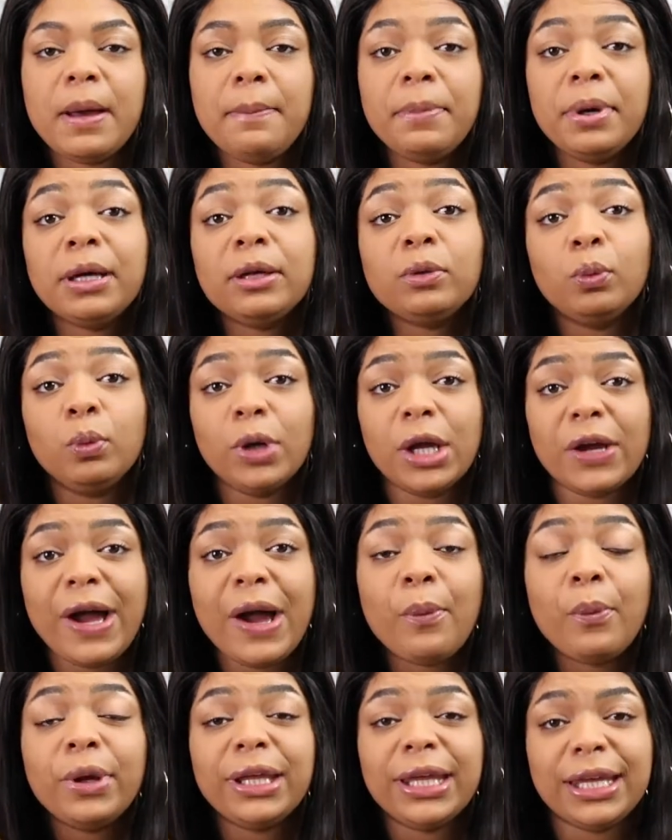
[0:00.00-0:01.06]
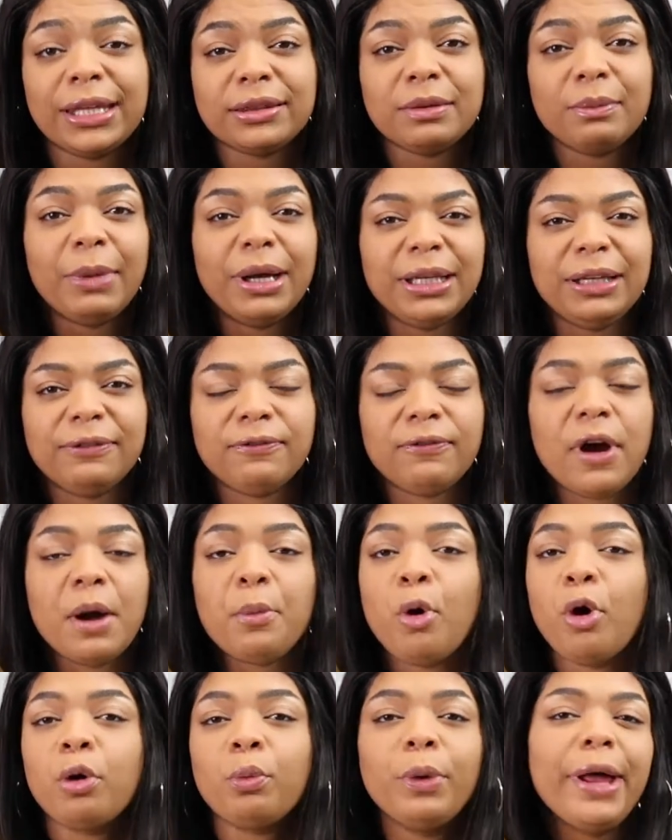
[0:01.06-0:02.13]
put where I would get the money from,
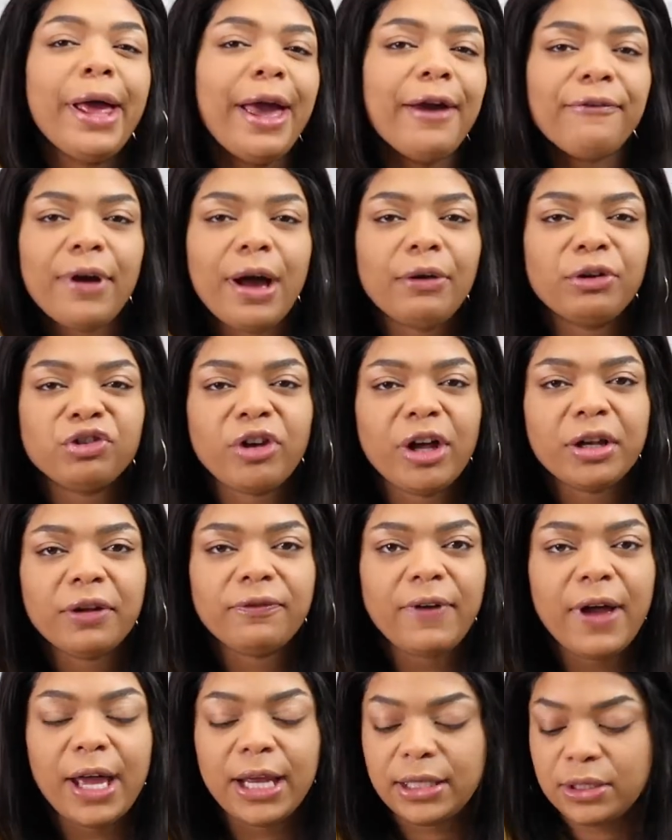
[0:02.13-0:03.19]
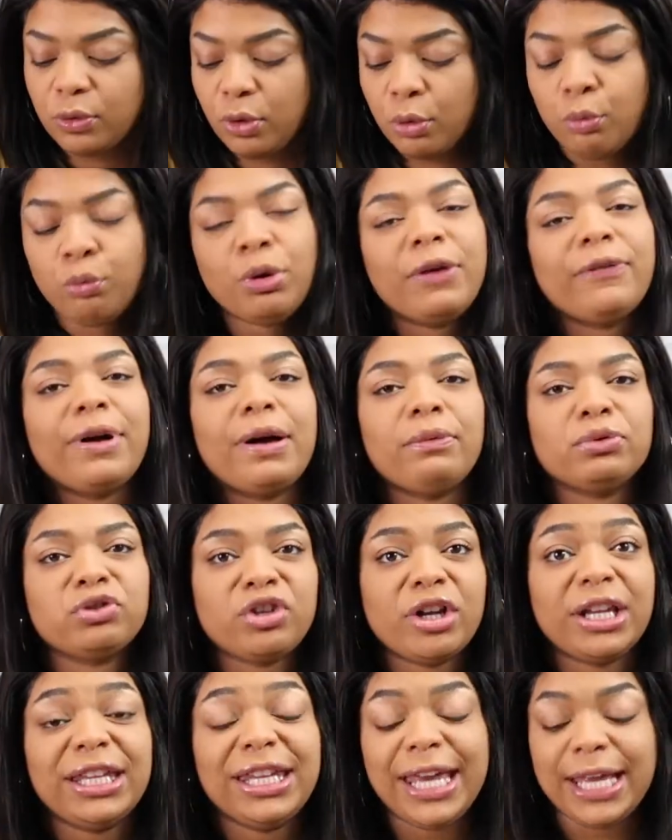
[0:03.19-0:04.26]
or whatever I was trying to find, or whatever I was
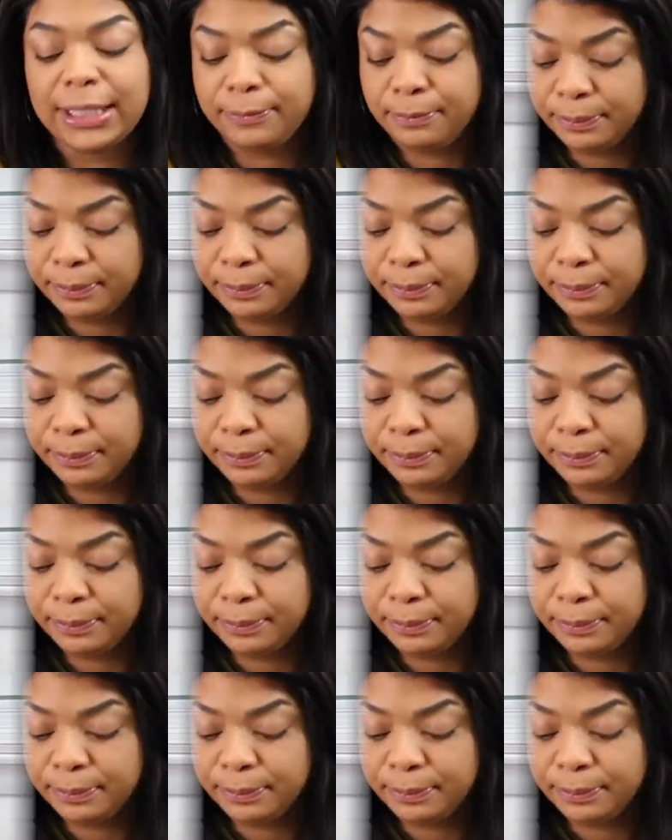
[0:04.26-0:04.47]
trying to get.